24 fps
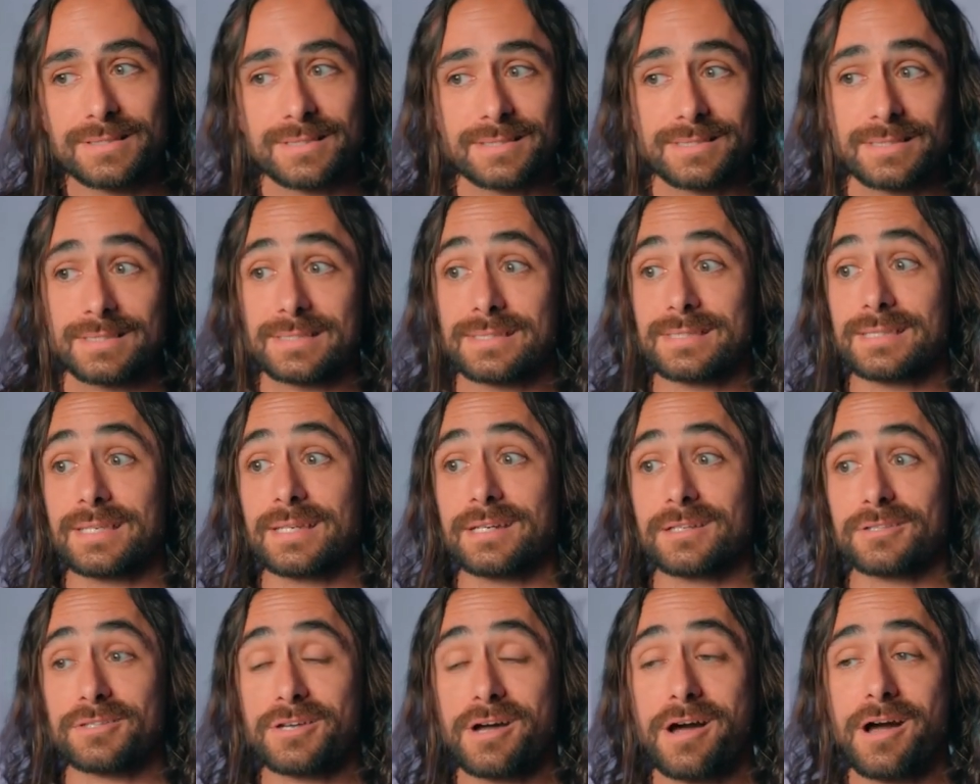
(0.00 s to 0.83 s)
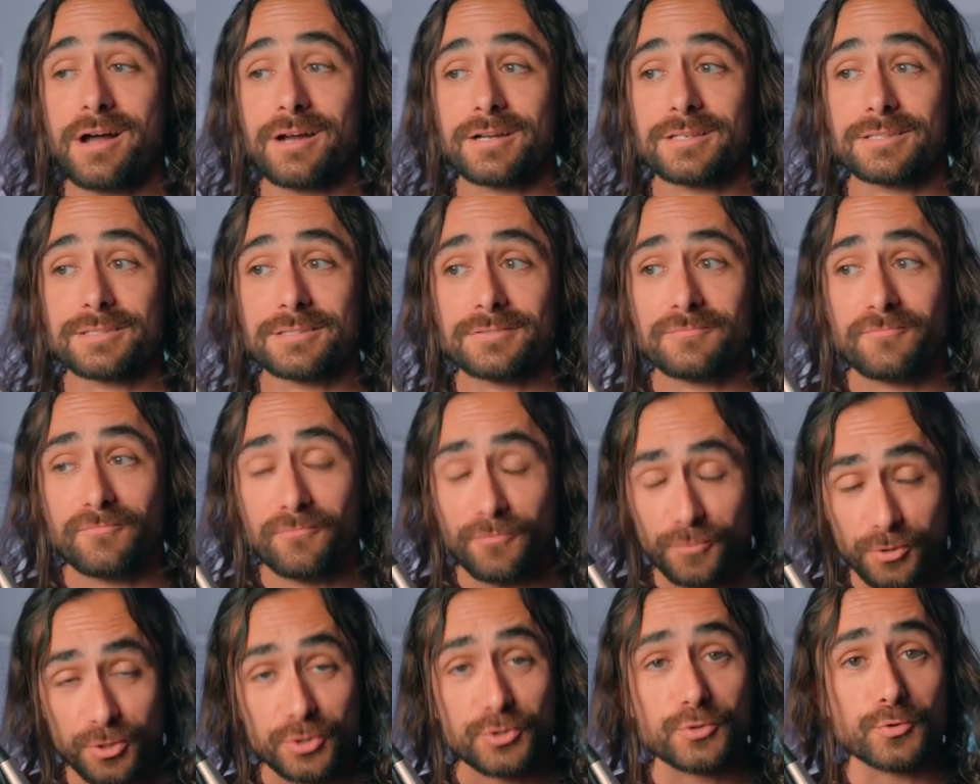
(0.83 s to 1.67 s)
This is TikTok's,
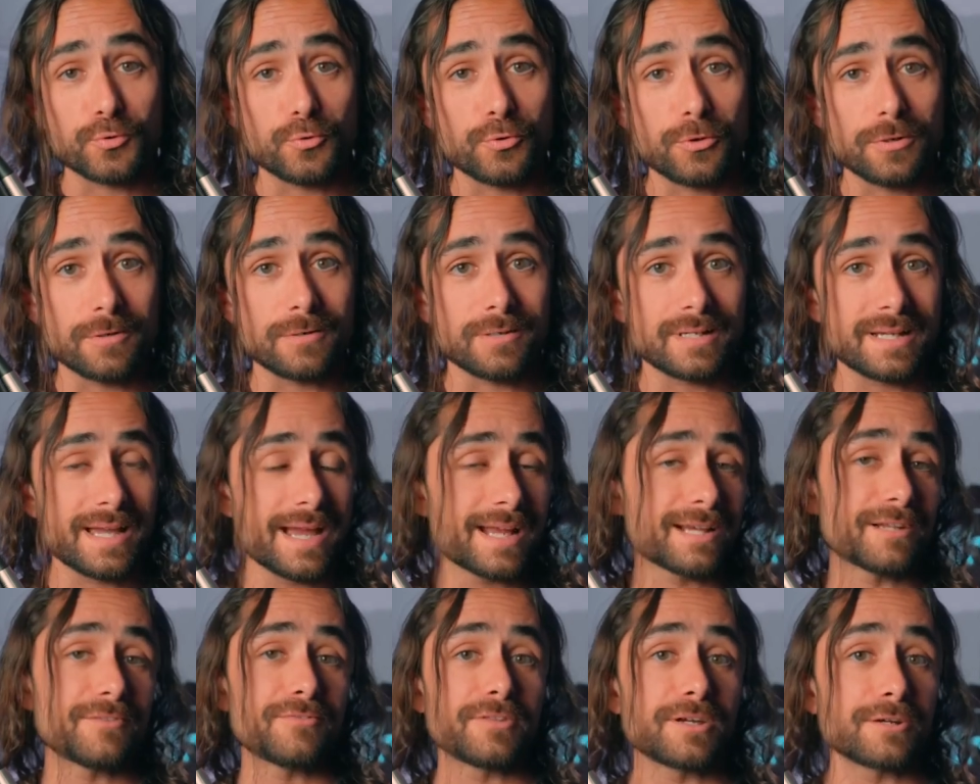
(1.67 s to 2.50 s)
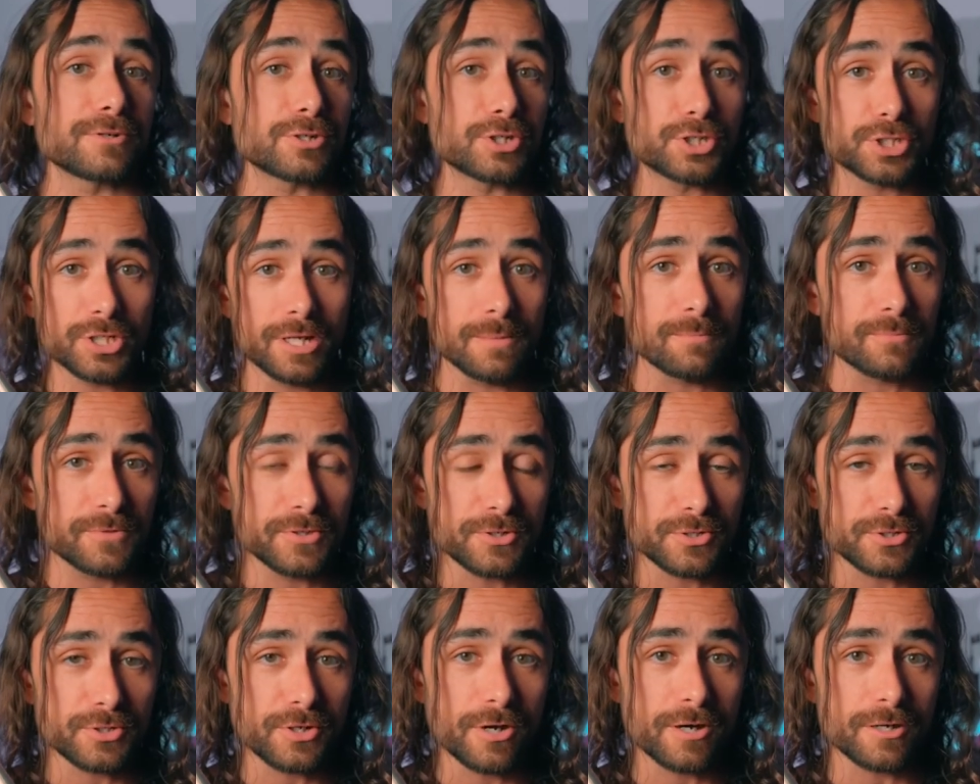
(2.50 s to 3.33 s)
for sure, kind of their jump the
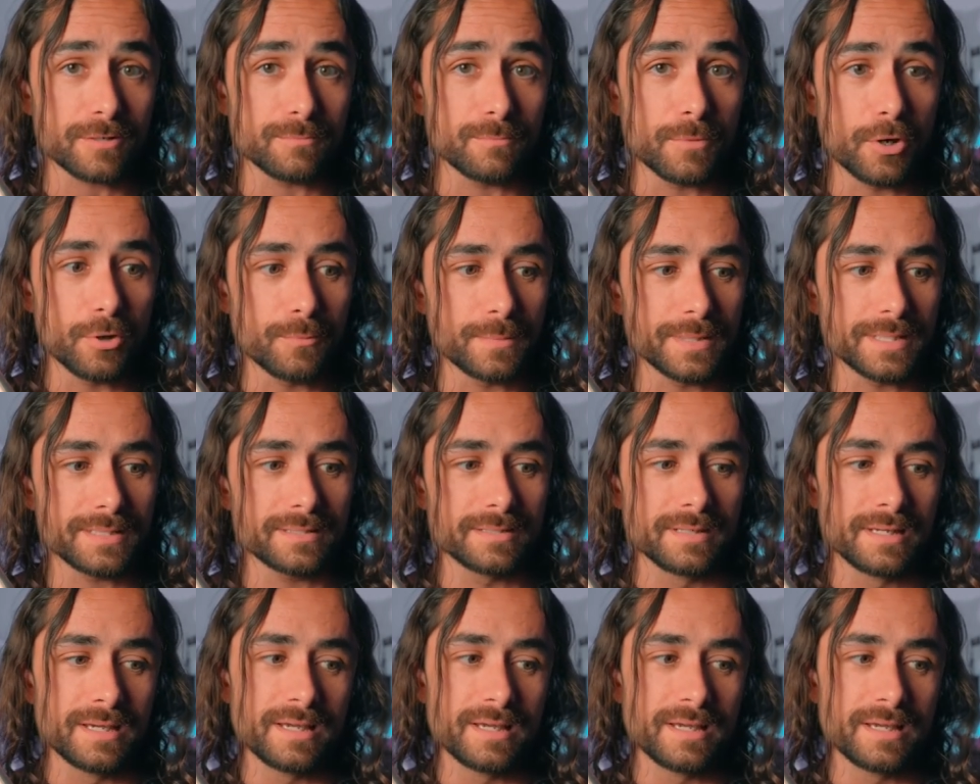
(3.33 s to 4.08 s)
shark moment.